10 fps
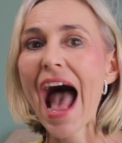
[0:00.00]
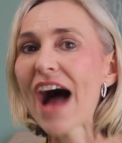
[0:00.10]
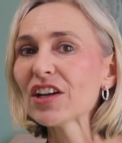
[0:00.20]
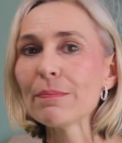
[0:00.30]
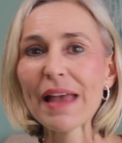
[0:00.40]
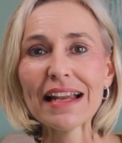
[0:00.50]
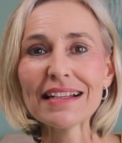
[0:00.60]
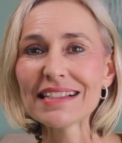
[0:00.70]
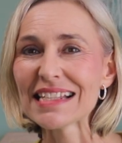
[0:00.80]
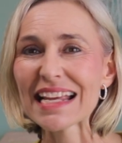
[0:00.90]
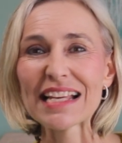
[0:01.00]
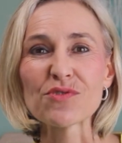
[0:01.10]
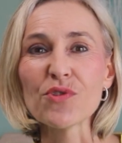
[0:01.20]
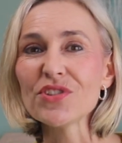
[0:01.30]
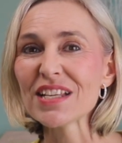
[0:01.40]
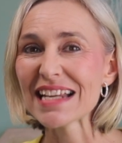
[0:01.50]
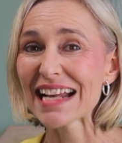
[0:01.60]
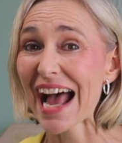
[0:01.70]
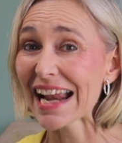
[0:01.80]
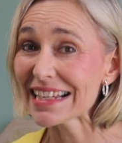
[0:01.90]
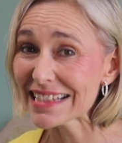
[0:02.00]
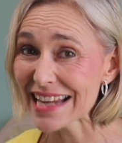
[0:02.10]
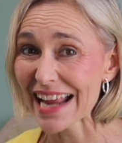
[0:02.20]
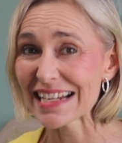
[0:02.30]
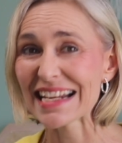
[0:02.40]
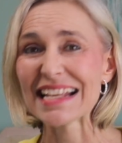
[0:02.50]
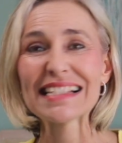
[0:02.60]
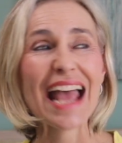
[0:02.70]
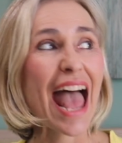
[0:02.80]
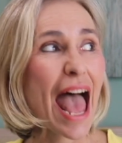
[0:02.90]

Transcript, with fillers: our dependency is rooted in understanding His